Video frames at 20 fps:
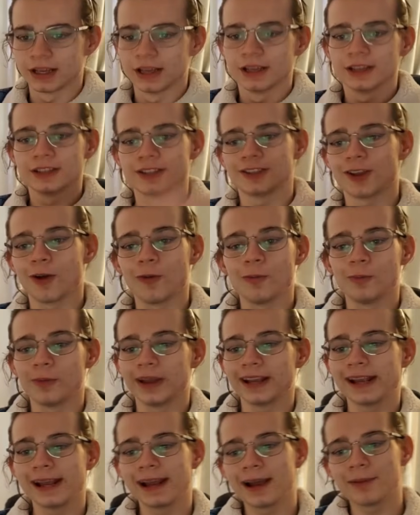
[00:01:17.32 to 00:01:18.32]
So
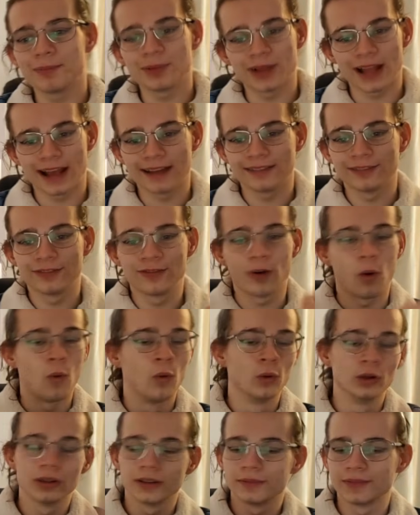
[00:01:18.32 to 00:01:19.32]
making a plan for
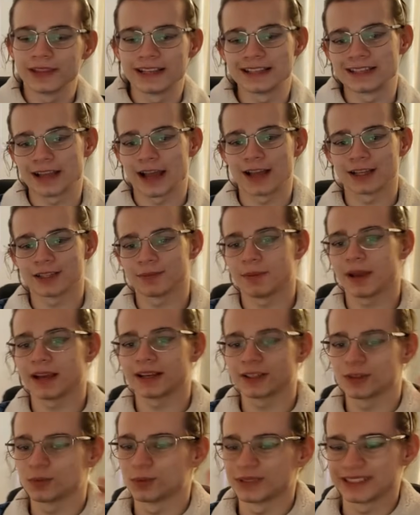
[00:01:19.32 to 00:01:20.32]
all of these
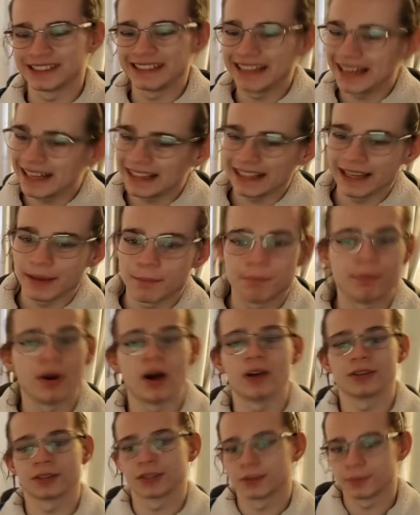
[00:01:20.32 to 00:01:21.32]
aspects was nearly
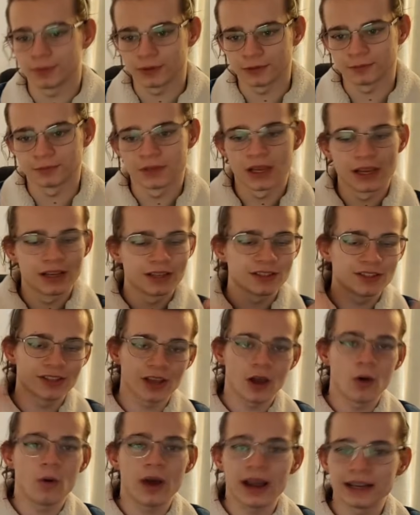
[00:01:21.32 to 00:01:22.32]
impossible.
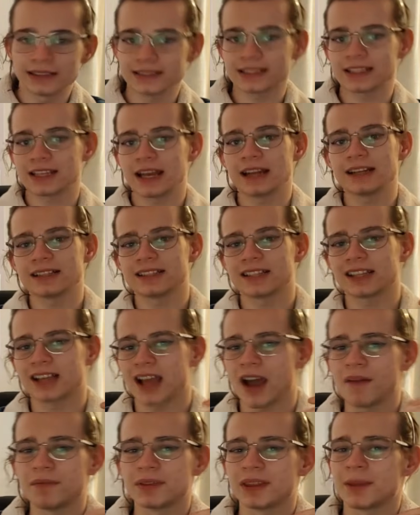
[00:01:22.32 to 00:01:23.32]
So I decided to
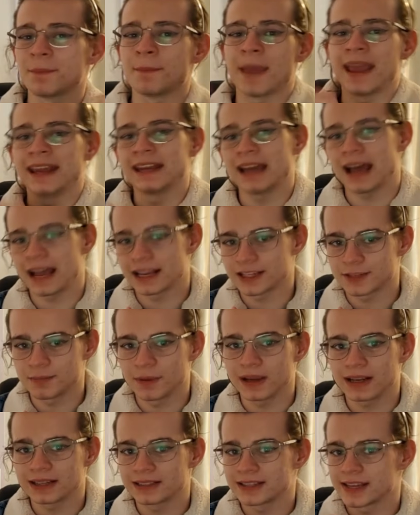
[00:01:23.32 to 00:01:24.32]
cover the main
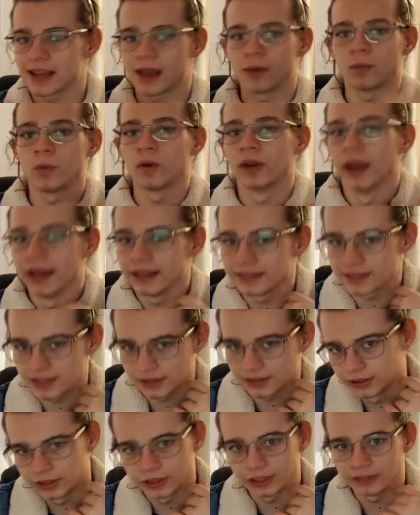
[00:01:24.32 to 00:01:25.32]
aspects I wanted to
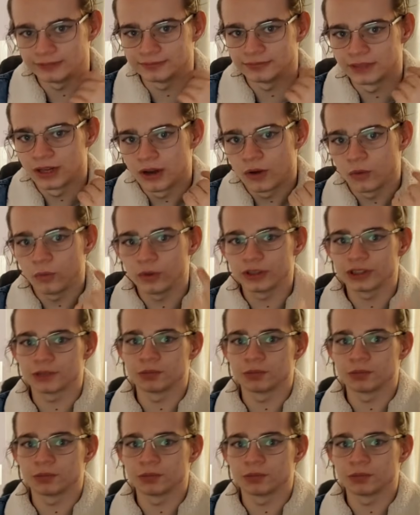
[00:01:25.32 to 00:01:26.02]
learn, which